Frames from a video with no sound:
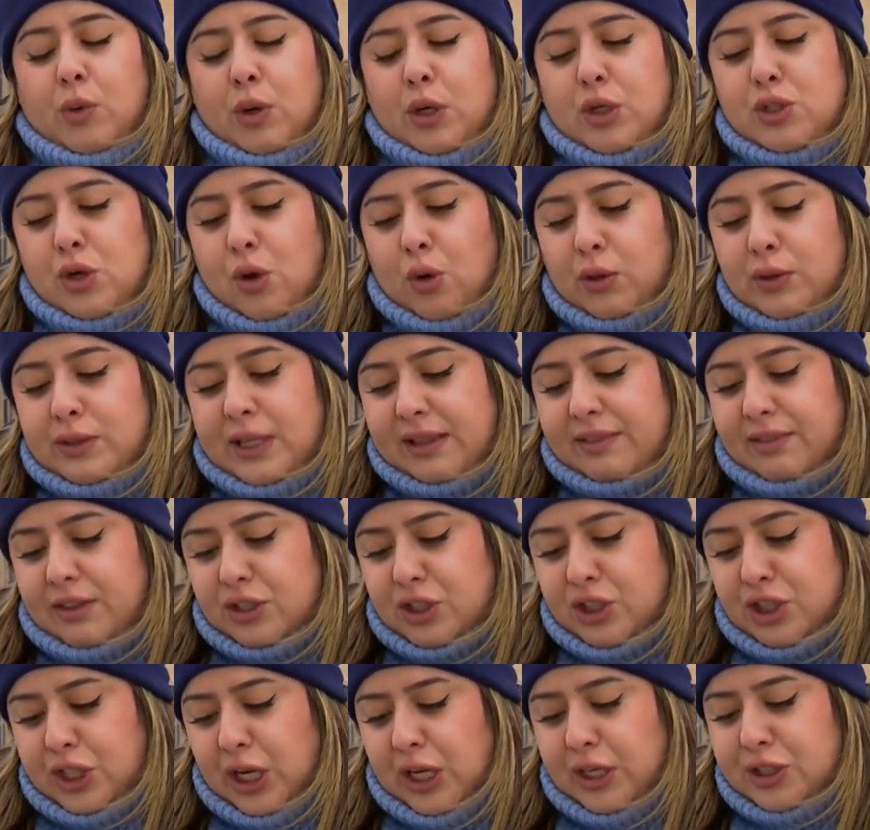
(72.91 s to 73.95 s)
We're told that the
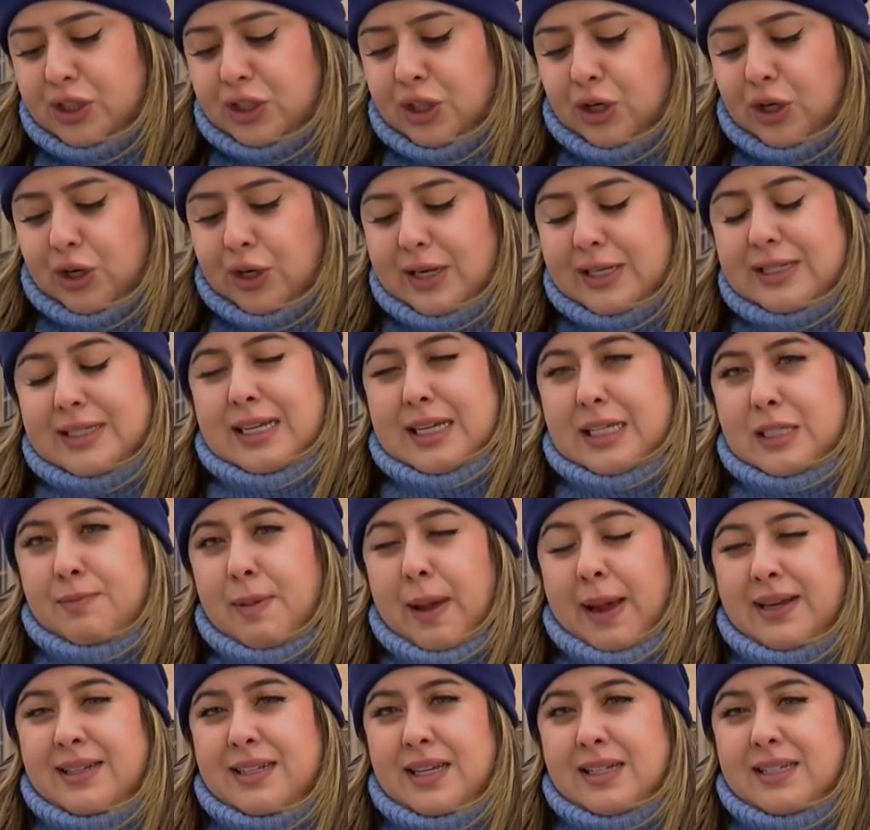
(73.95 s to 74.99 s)
shelter is
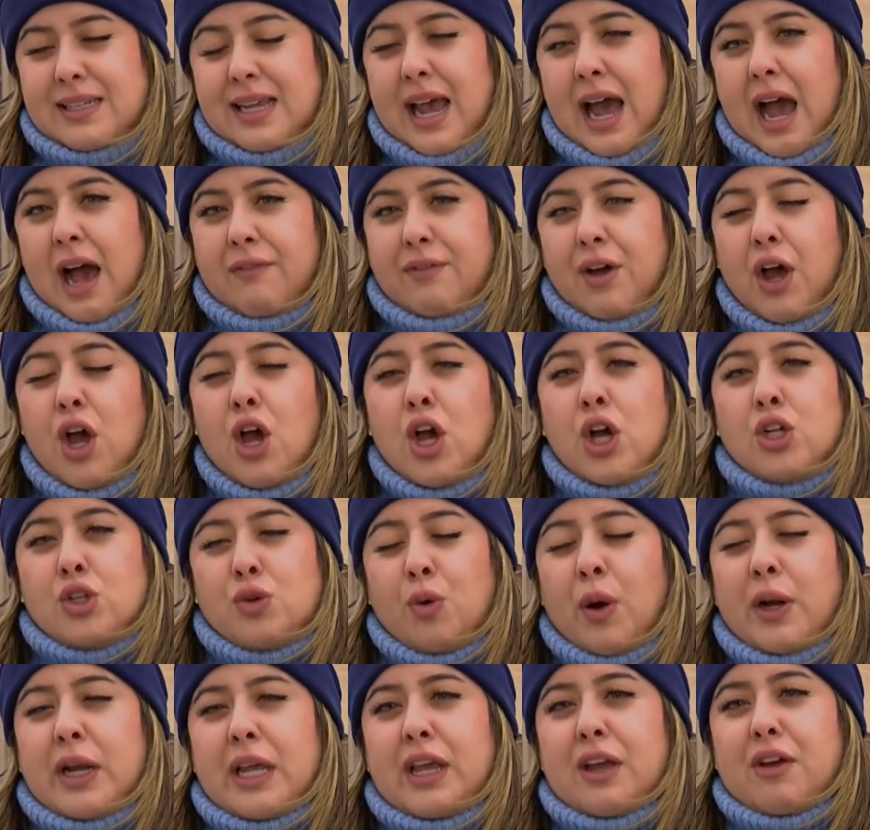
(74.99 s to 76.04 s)
expected to have
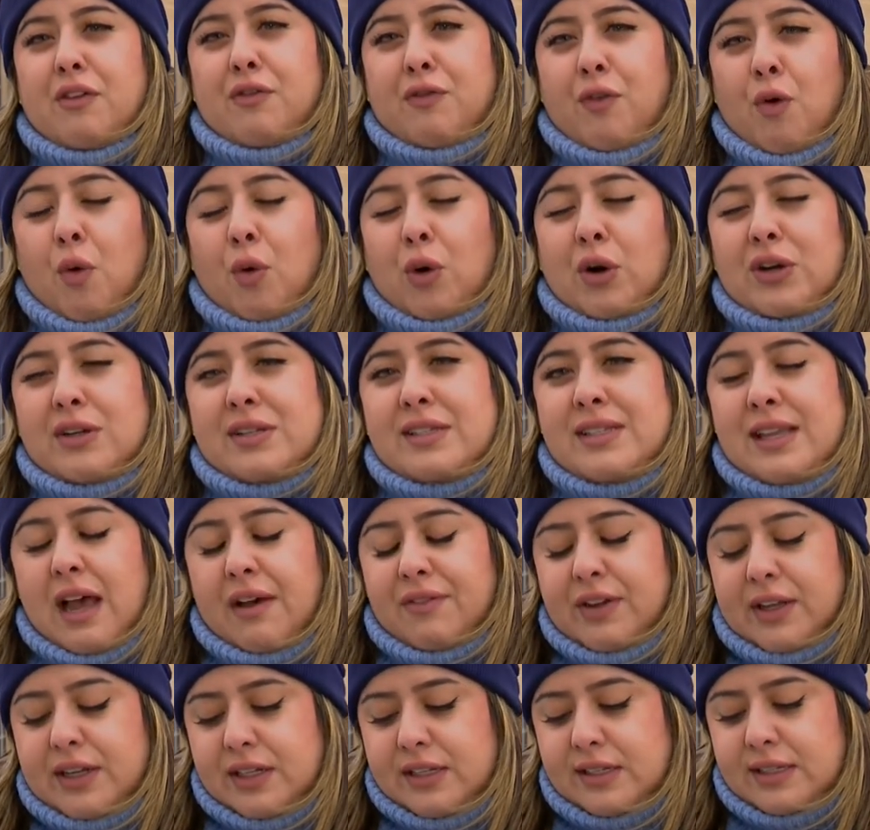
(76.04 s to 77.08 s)
twenty-four
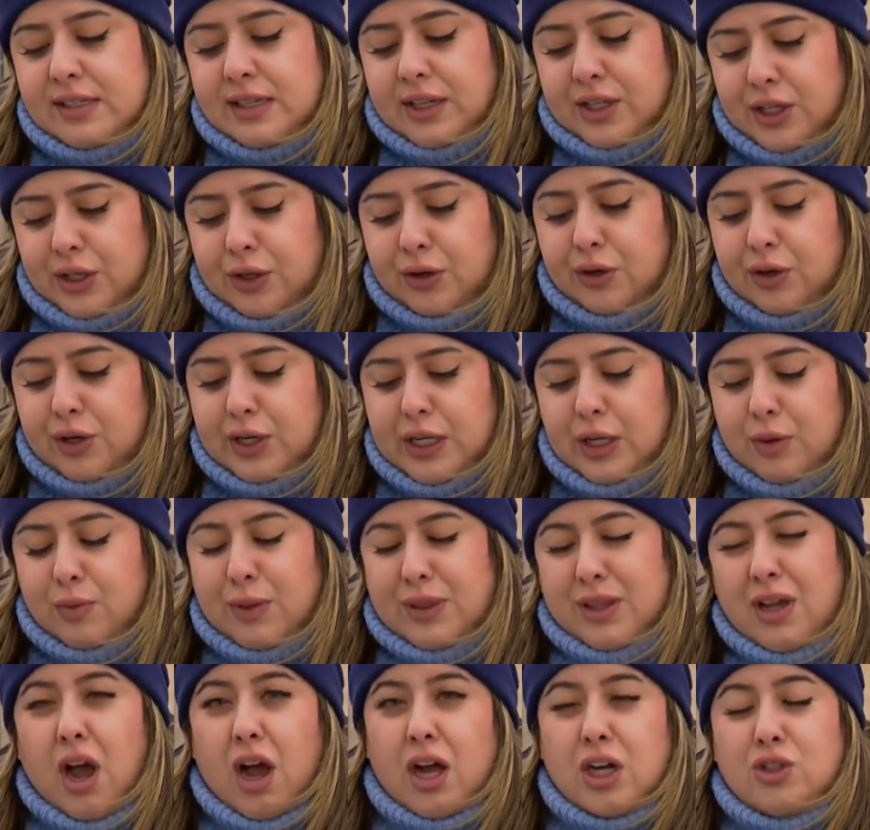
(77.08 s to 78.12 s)
seven security
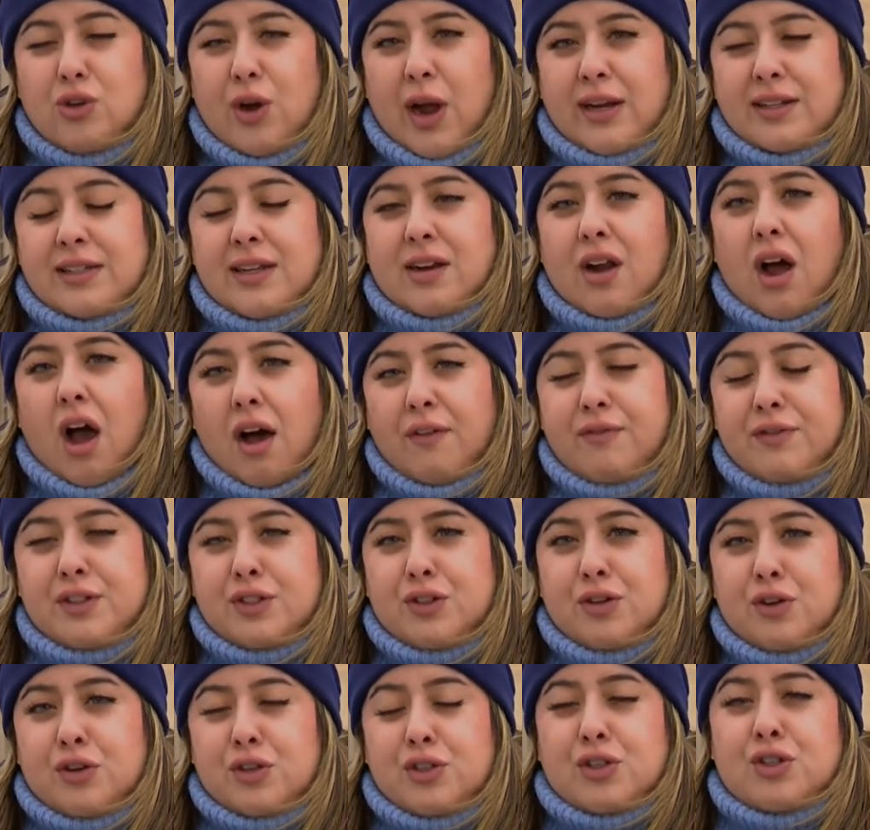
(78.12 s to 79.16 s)
with contracted
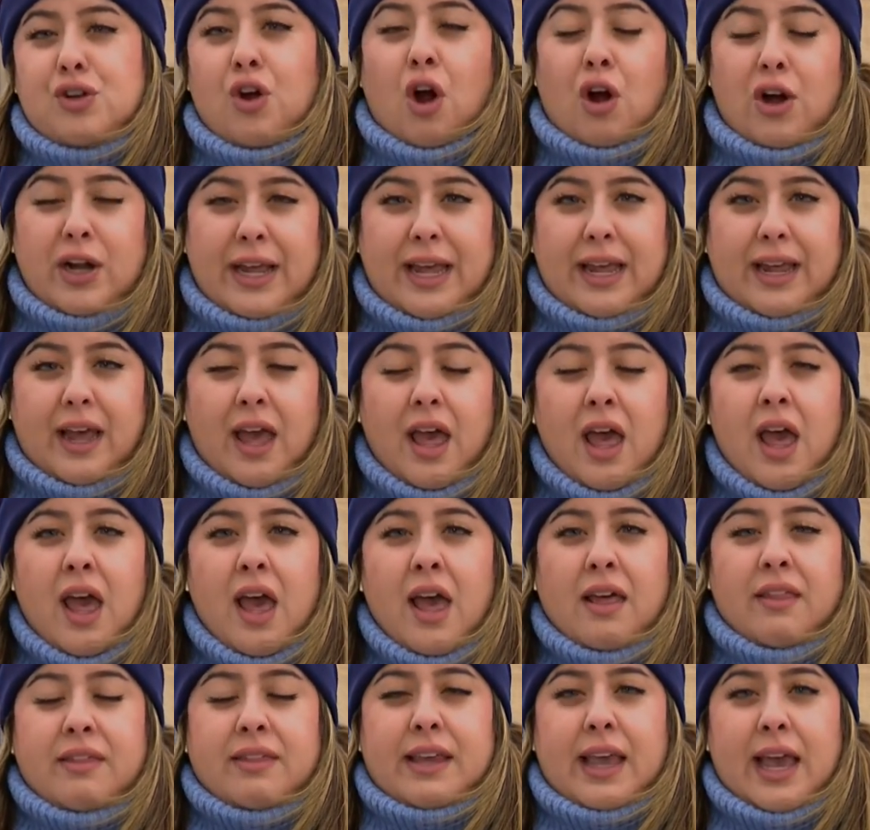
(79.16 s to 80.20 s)
officers guarding
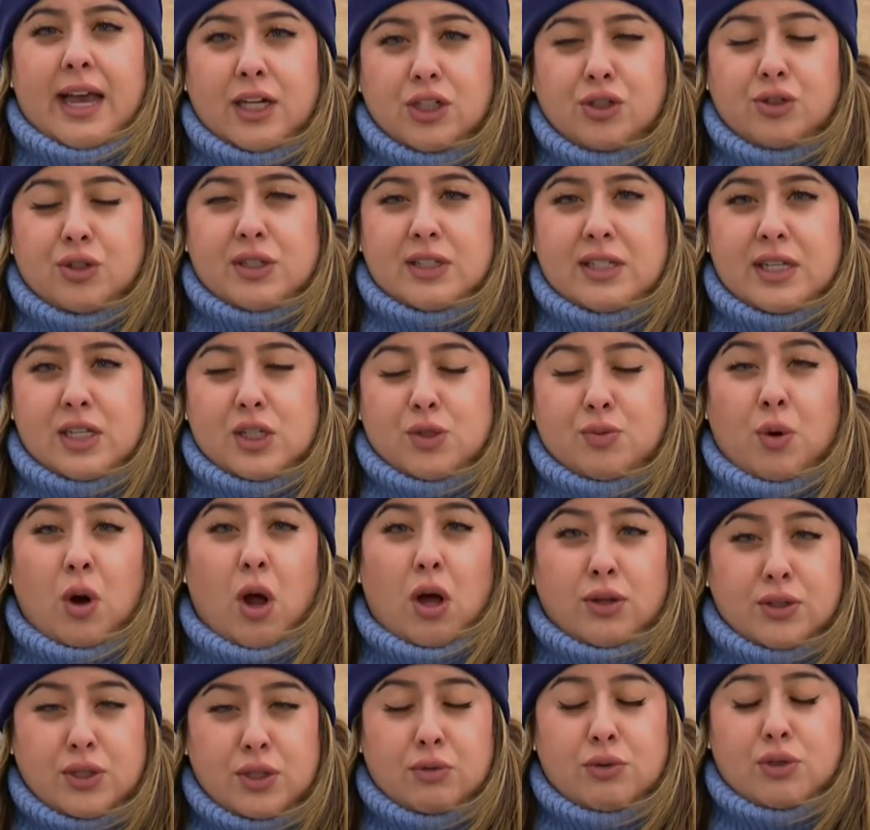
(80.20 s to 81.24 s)
the entrances. We're
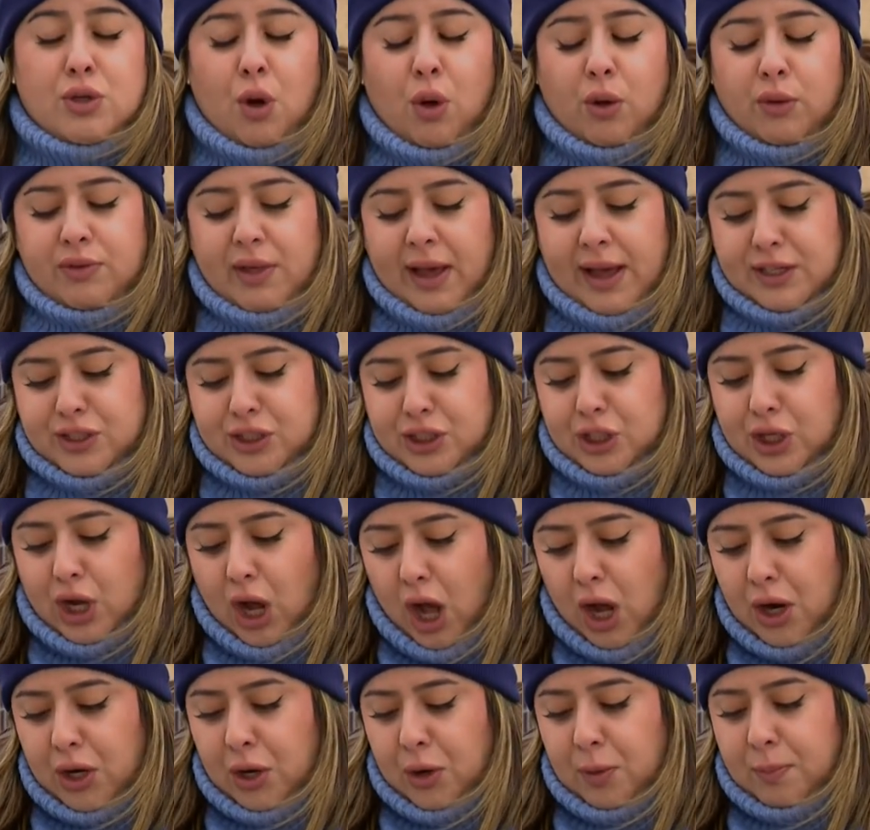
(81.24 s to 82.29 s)
also told that
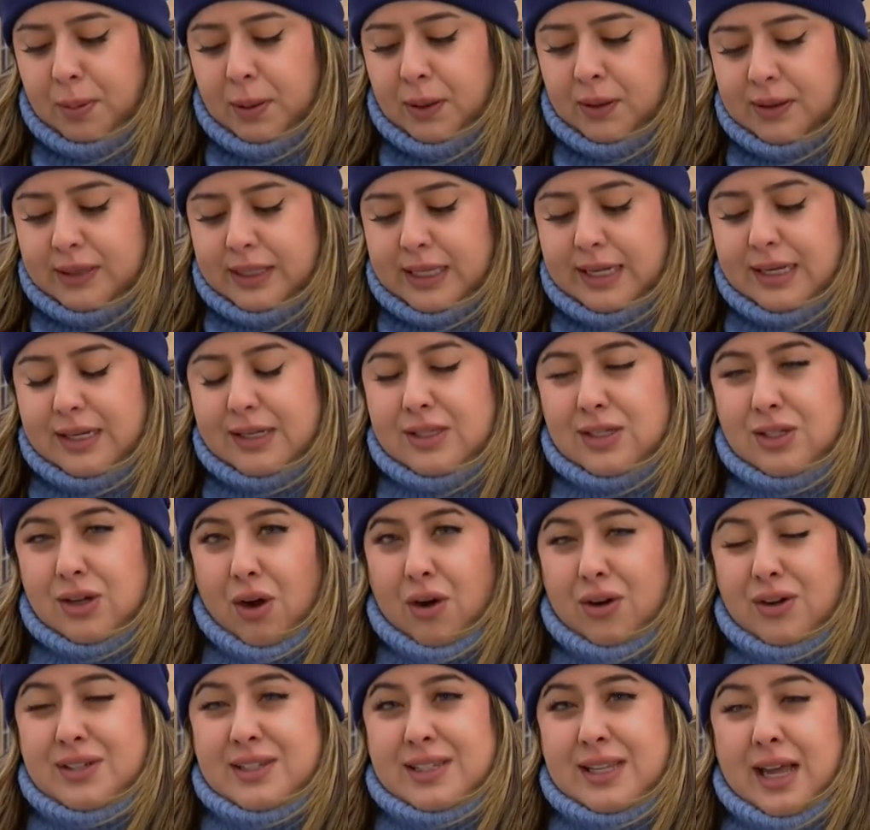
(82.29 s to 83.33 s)
Chicago police
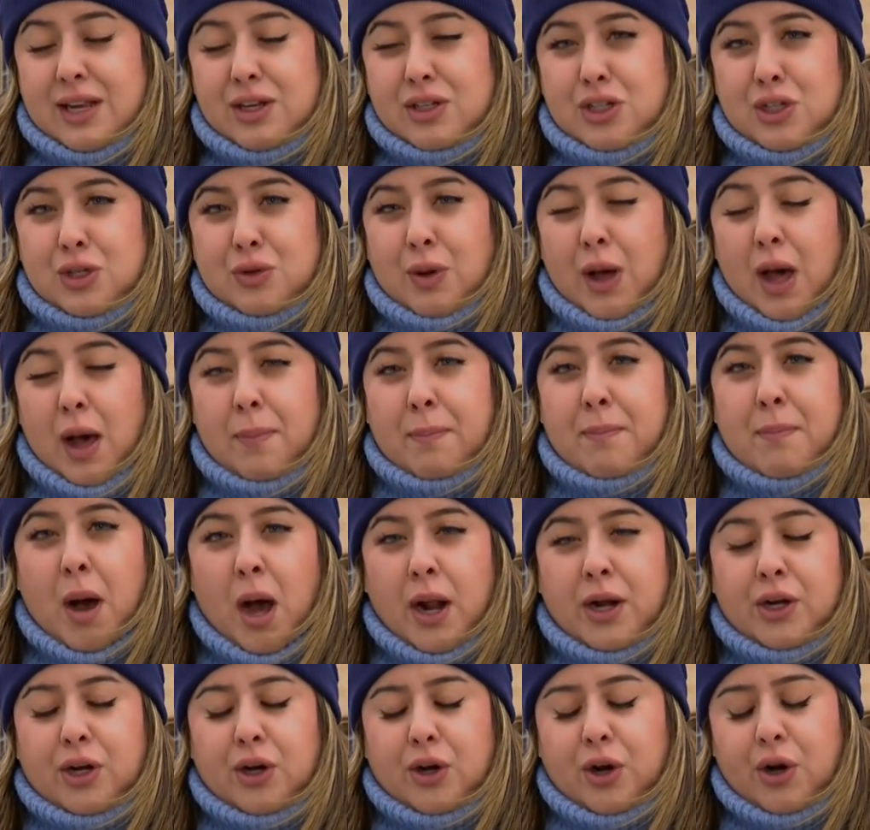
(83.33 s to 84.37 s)
are set to help
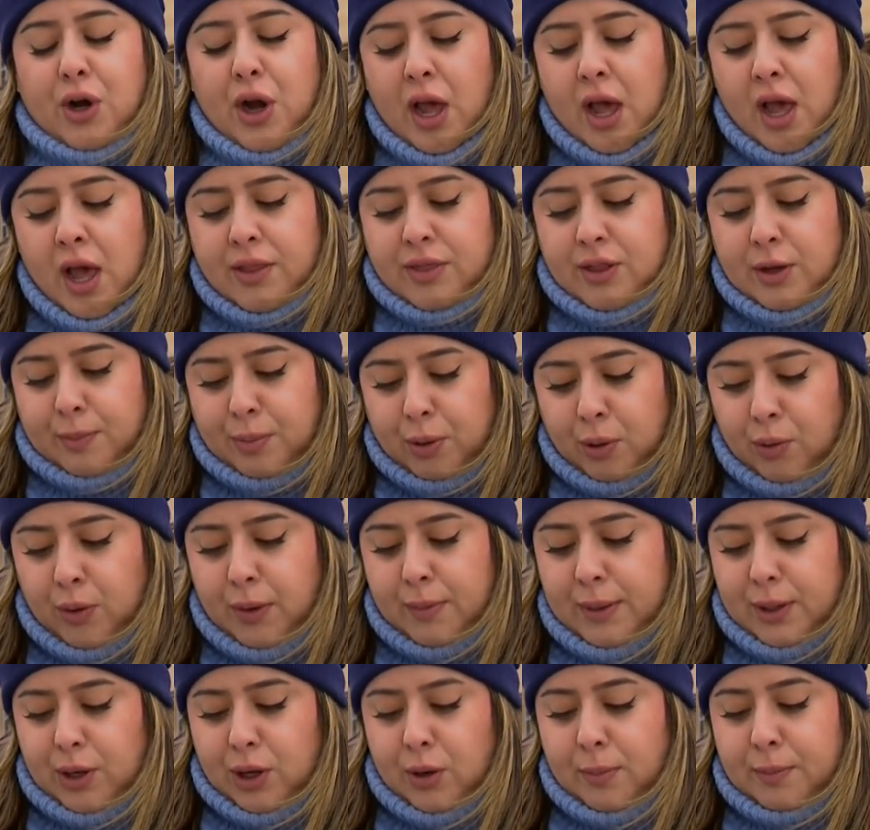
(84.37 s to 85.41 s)
monitor the
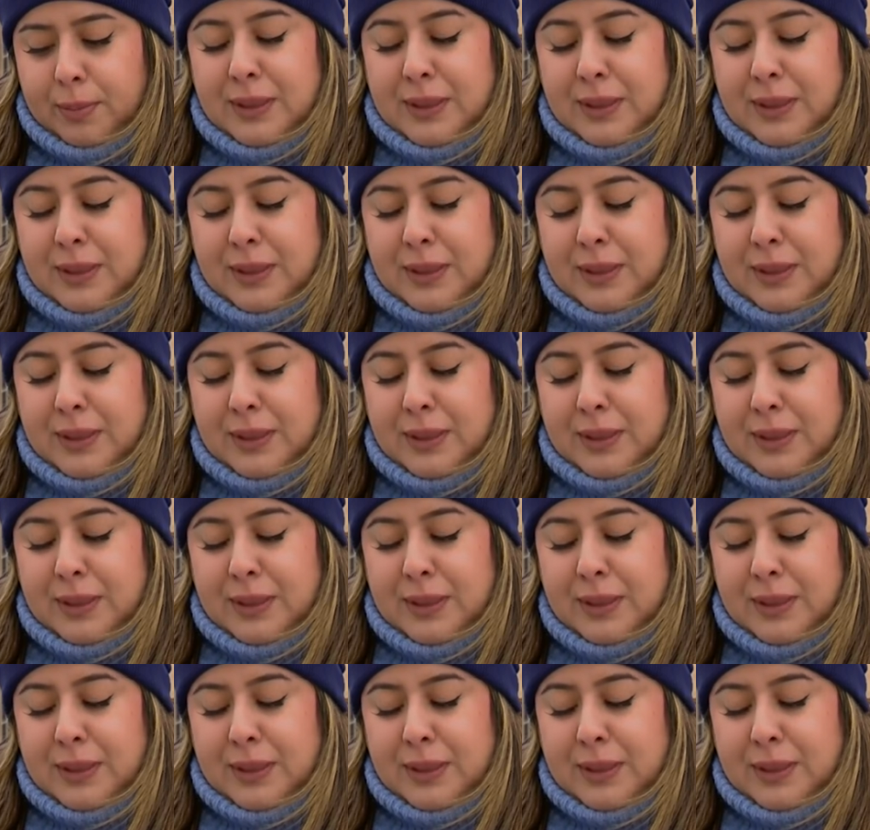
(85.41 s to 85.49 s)
perimeter.